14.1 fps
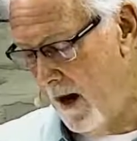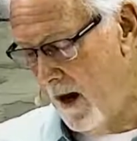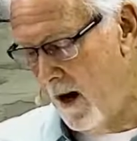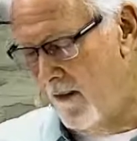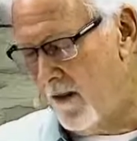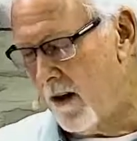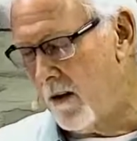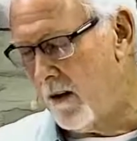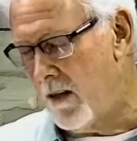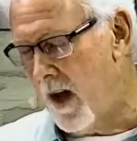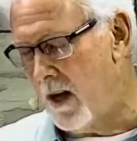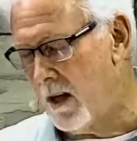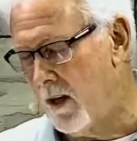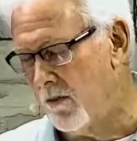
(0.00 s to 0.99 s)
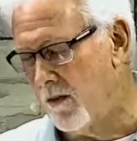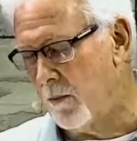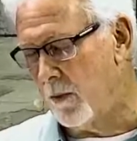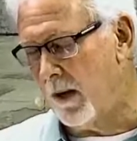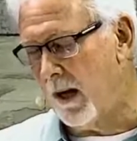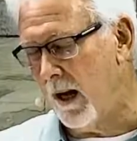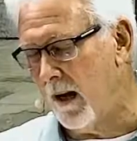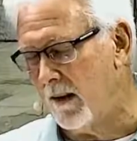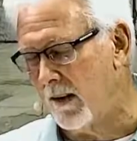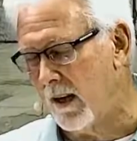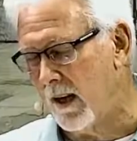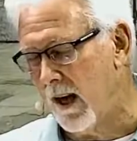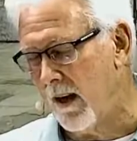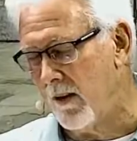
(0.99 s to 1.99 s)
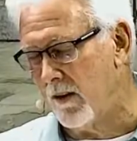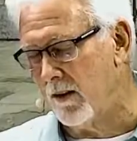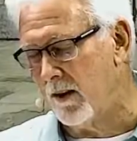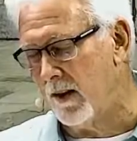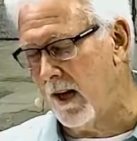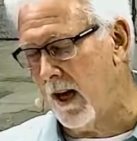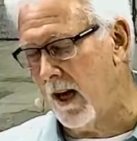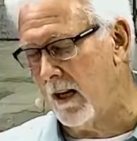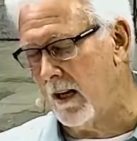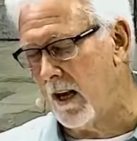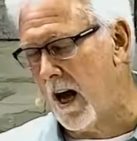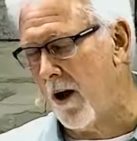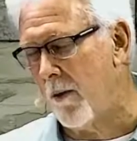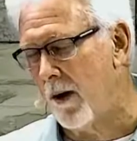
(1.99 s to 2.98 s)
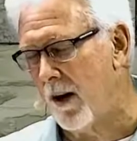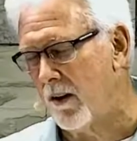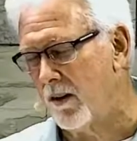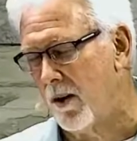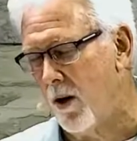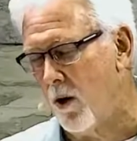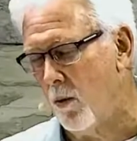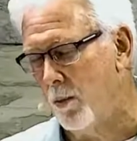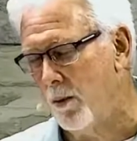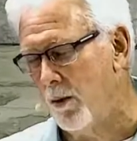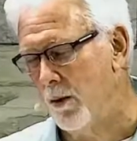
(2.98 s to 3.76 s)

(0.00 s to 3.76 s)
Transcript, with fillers: Father, thank you for bringing us together today and allowing us to open your